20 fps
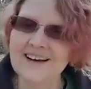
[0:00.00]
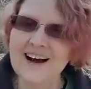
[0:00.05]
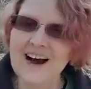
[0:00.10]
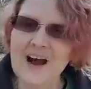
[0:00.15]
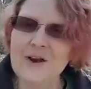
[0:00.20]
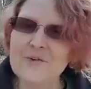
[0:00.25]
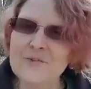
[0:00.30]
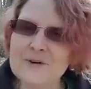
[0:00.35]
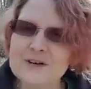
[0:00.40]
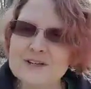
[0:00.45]

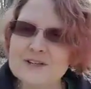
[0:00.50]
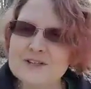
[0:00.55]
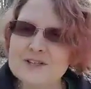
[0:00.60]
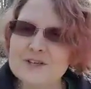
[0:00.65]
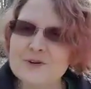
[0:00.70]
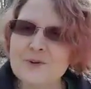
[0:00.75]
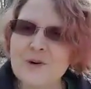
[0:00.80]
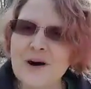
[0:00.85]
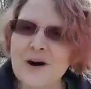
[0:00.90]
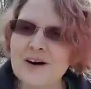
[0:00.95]
I wish
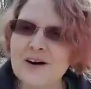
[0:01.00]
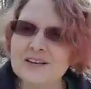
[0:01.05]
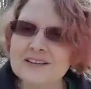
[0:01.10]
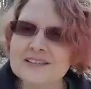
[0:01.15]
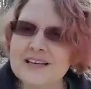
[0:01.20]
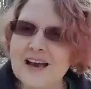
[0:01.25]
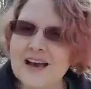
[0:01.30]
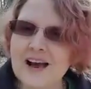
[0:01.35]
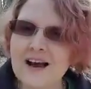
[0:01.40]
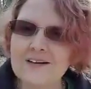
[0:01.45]
you all
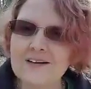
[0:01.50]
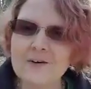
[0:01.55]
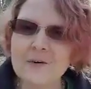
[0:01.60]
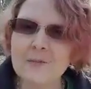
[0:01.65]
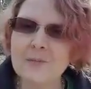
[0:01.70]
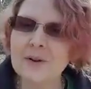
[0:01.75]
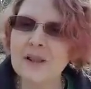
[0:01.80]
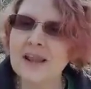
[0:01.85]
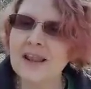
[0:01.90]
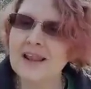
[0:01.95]
to have a
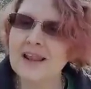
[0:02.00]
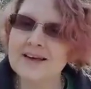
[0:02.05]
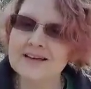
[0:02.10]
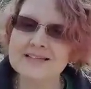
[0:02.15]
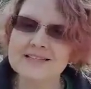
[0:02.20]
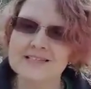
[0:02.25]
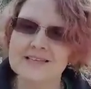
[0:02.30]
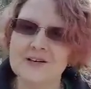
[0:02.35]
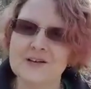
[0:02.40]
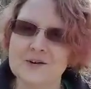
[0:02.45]

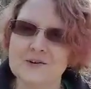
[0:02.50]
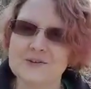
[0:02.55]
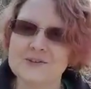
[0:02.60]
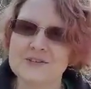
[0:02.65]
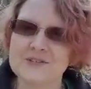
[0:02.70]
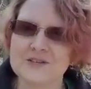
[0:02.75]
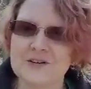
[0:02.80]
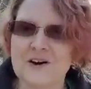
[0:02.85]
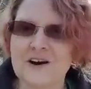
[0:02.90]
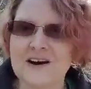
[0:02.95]
blessed
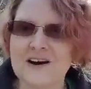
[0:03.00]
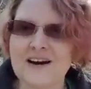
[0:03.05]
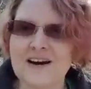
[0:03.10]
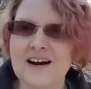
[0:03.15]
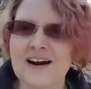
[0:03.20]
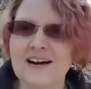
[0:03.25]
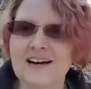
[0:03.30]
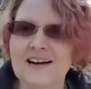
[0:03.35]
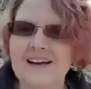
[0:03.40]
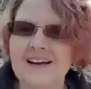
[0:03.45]

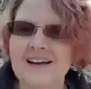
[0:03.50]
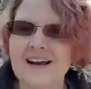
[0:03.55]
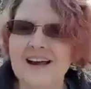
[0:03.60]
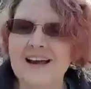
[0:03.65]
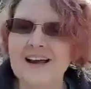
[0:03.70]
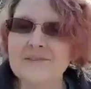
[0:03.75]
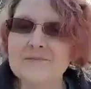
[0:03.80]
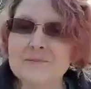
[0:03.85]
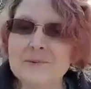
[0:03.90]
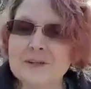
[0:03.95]
Ostara,
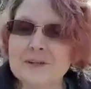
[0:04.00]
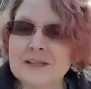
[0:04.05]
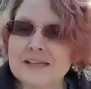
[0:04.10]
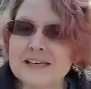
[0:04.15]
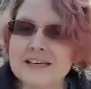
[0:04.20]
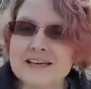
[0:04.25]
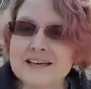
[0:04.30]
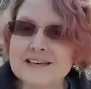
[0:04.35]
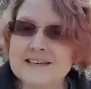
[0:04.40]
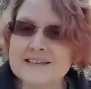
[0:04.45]
and
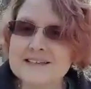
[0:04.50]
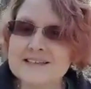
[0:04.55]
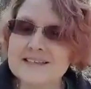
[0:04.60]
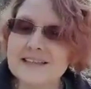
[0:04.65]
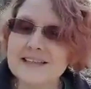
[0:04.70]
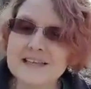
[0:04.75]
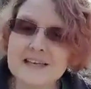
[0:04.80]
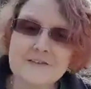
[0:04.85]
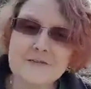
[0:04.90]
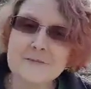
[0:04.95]
please
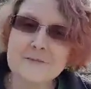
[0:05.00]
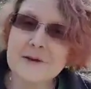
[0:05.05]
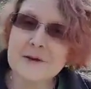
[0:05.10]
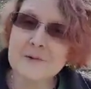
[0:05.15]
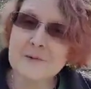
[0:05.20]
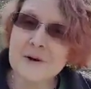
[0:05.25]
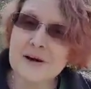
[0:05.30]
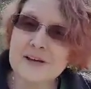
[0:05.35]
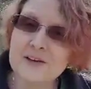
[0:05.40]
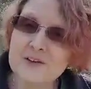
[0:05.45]
leave me
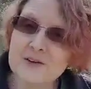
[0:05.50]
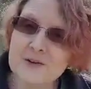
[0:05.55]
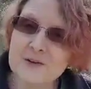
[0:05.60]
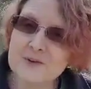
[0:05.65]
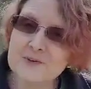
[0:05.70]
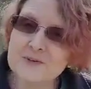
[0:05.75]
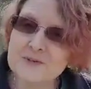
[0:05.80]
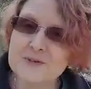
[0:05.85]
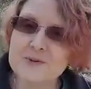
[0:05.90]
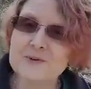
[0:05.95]
what
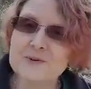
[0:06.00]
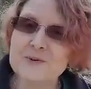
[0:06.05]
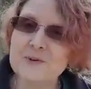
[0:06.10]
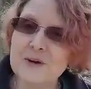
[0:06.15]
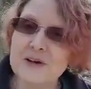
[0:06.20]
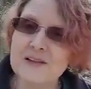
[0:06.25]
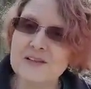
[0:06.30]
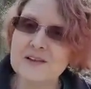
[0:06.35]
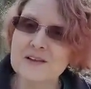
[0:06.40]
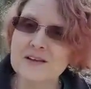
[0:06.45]
you do
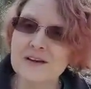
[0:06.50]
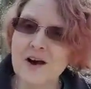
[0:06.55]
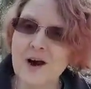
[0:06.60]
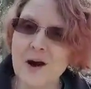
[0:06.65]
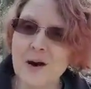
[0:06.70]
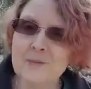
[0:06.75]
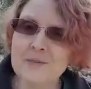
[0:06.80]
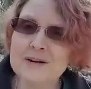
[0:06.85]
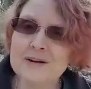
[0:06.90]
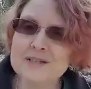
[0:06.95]
in the
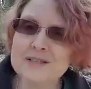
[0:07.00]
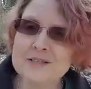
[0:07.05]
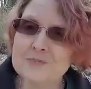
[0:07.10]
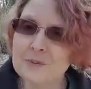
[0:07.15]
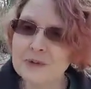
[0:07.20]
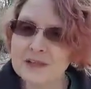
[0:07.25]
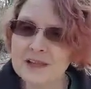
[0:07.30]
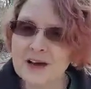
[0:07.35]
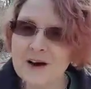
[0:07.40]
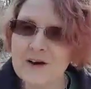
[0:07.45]
comments
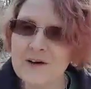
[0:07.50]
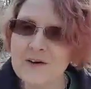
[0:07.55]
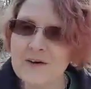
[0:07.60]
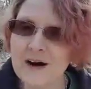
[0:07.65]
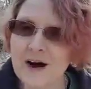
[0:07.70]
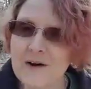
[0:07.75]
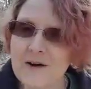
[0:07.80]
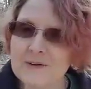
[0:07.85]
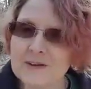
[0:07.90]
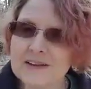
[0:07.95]
below.
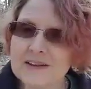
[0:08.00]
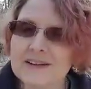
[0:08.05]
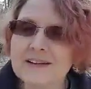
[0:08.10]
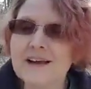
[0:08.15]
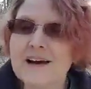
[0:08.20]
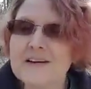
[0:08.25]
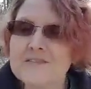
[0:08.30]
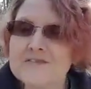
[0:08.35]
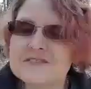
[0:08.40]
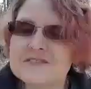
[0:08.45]
I would
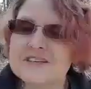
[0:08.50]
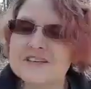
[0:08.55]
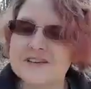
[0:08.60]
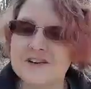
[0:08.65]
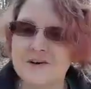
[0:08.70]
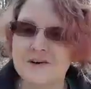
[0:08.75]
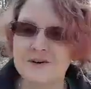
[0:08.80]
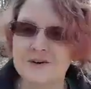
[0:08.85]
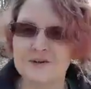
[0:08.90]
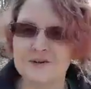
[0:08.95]
love to
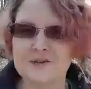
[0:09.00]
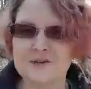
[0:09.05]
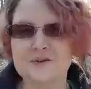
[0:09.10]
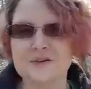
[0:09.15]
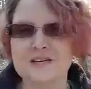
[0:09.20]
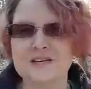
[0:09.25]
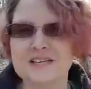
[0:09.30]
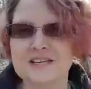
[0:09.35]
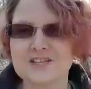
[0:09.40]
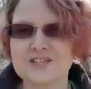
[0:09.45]
know your
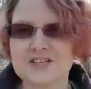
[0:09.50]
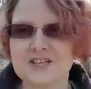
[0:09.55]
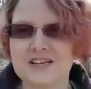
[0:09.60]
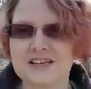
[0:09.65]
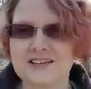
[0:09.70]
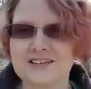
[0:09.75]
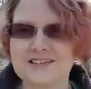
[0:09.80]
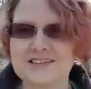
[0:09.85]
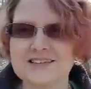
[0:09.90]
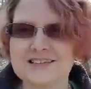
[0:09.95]

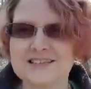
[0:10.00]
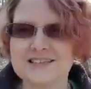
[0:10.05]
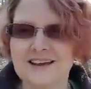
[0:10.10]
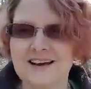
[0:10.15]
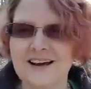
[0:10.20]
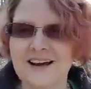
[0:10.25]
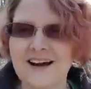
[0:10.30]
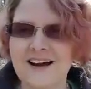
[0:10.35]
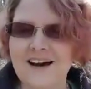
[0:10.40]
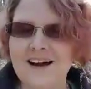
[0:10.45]
traditions.
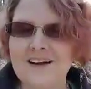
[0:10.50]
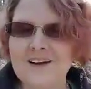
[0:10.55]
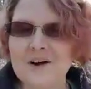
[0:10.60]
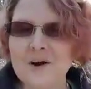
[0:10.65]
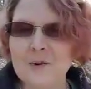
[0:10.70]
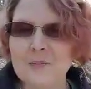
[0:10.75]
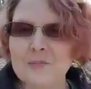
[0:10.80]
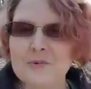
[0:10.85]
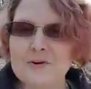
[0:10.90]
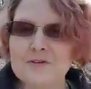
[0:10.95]
I
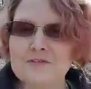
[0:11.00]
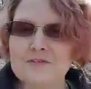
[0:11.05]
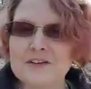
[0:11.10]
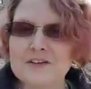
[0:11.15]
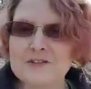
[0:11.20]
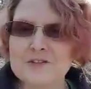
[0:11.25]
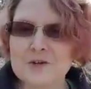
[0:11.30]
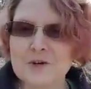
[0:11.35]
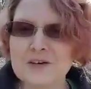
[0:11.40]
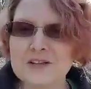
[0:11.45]
hope you've
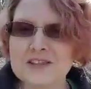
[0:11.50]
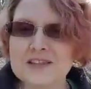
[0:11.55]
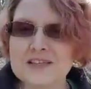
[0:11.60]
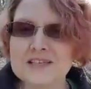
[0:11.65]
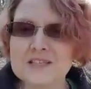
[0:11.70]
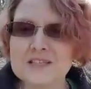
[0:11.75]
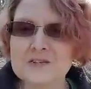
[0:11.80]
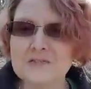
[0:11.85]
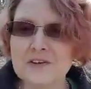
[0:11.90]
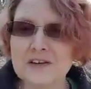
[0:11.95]
enjoyed
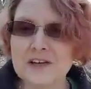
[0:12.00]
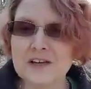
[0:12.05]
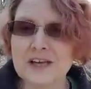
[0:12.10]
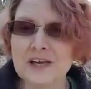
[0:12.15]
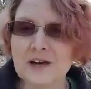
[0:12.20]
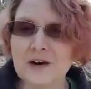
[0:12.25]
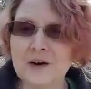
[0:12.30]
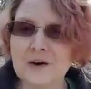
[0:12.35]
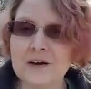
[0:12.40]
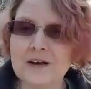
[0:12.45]
this
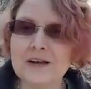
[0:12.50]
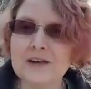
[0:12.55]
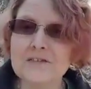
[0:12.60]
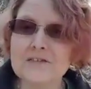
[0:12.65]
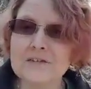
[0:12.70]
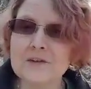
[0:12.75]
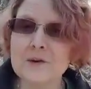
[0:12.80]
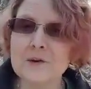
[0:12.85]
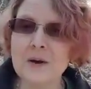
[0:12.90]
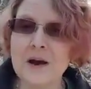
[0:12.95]
video.
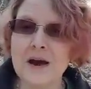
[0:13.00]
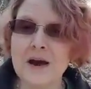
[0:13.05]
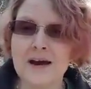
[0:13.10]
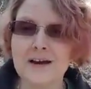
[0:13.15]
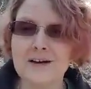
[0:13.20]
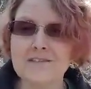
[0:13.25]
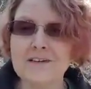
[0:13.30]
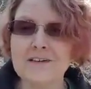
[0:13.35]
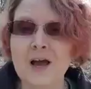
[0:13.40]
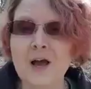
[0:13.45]
If you
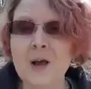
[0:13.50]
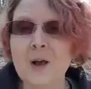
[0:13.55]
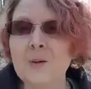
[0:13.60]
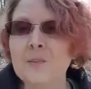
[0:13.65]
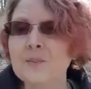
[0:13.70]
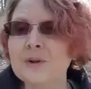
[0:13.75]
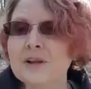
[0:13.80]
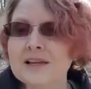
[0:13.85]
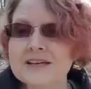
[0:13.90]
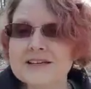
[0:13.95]
have,
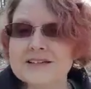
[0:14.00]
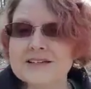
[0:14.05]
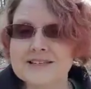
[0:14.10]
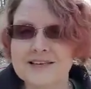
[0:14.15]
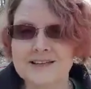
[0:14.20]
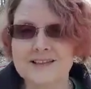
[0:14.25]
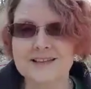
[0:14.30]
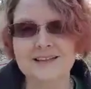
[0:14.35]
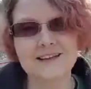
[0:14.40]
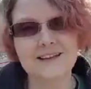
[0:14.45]
please
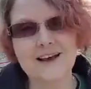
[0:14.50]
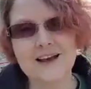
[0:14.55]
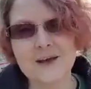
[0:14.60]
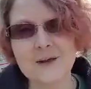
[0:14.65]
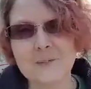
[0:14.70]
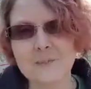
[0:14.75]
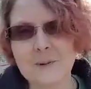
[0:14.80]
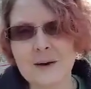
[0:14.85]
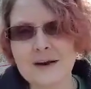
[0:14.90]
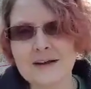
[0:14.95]
hit the
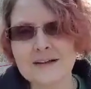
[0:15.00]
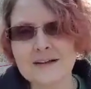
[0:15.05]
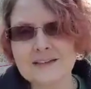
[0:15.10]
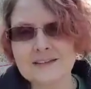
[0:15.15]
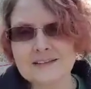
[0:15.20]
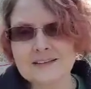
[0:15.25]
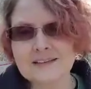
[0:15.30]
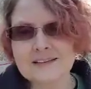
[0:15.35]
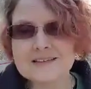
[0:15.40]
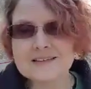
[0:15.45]
like
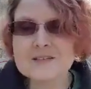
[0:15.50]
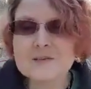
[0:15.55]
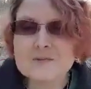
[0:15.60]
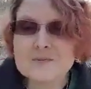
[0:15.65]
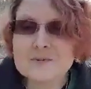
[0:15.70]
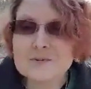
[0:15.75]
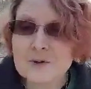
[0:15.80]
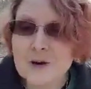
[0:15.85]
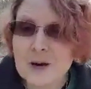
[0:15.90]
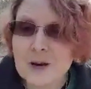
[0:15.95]
button,
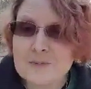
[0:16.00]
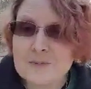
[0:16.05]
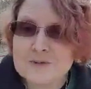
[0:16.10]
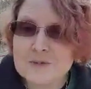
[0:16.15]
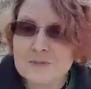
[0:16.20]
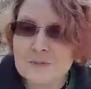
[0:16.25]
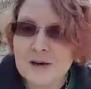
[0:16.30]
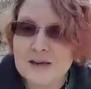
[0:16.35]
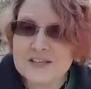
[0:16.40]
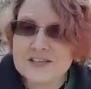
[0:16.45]
subscribe
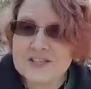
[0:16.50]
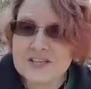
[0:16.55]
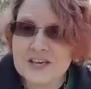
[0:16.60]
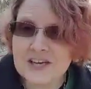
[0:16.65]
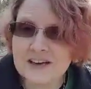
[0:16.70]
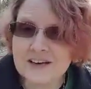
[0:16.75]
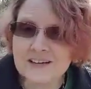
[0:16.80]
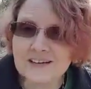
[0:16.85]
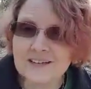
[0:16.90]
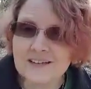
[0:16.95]
to my
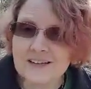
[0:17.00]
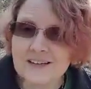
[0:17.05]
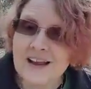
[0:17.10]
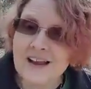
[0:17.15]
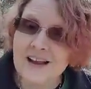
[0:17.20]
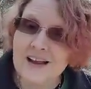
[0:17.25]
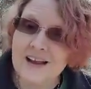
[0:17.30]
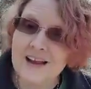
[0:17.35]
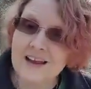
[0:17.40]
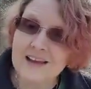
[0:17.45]
channel,
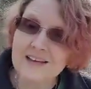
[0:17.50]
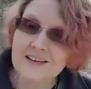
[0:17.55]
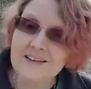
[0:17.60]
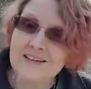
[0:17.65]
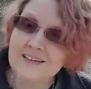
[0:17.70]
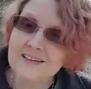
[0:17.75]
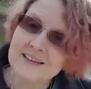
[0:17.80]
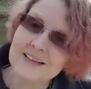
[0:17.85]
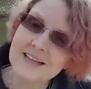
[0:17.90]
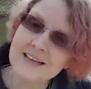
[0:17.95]

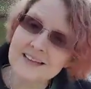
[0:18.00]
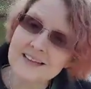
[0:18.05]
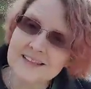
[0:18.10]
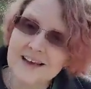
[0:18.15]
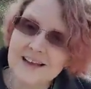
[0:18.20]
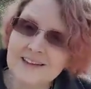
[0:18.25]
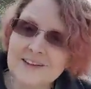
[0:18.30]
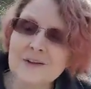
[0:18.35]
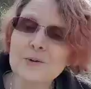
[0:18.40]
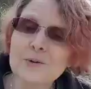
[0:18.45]
and click
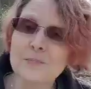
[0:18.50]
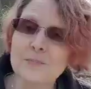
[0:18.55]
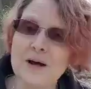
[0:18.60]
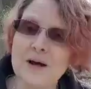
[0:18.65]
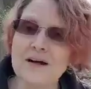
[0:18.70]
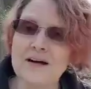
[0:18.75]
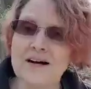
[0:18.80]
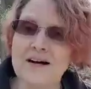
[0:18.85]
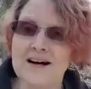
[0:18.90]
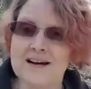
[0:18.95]
that little
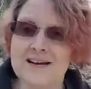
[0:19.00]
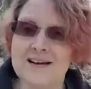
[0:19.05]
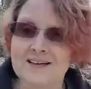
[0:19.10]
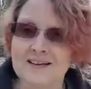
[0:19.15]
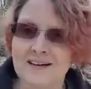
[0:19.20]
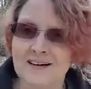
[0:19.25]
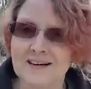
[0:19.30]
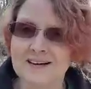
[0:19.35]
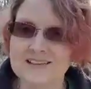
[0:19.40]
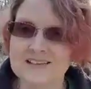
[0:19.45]
bell
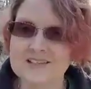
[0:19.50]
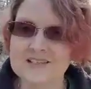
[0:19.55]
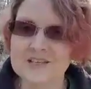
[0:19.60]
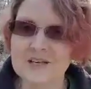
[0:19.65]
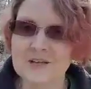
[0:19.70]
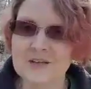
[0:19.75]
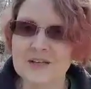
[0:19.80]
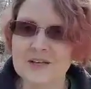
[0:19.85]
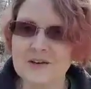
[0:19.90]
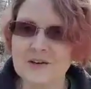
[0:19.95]
icon
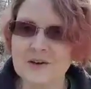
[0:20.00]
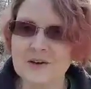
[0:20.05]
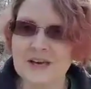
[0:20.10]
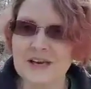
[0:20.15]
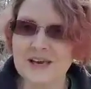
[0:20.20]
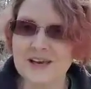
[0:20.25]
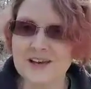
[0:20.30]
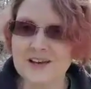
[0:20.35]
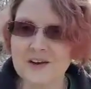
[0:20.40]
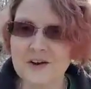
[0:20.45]
so that you can
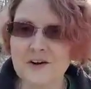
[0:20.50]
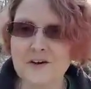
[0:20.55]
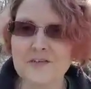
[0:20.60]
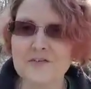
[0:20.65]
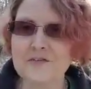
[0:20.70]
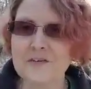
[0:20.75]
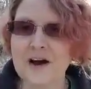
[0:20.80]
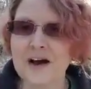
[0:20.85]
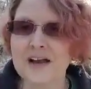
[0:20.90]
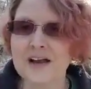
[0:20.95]
get
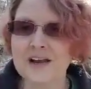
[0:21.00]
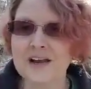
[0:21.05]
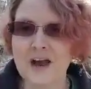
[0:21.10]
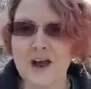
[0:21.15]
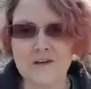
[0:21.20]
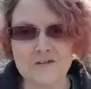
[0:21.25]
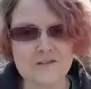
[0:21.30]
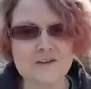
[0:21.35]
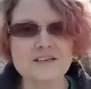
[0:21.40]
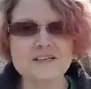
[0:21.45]
notified
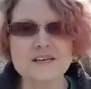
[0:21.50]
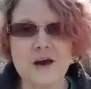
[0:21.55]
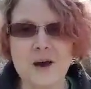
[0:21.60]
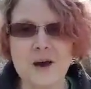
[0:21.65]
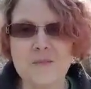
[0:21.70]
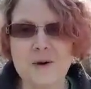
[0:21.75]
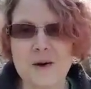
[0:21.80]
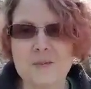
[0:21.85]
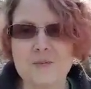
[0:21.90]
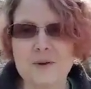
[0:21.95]
every
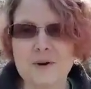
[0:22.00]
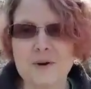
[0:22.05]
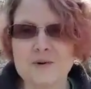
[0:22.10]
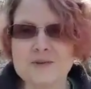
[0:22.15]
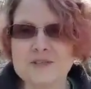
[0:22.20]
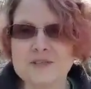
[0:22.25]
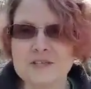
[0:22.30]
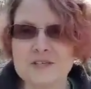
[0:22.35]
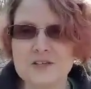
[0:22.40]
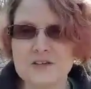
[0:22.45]
time I
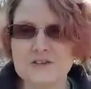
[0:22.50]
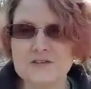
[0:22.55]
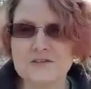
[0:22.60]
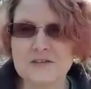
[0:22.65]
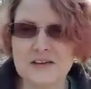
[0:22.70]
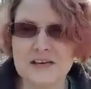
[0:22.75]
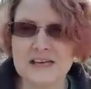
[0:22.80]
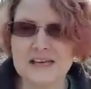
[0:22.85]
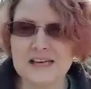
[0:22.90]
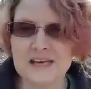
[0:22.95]
post a new
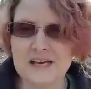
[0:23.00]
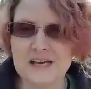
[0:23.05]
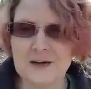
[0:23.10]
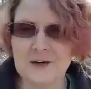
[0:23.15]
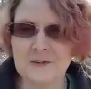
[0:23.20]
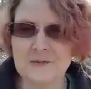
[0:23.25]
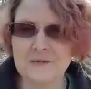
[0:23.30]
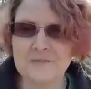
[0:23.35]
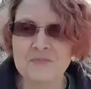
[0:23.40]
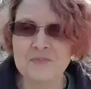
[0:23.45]

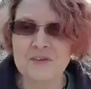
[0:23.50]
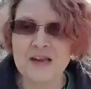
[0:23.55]
video.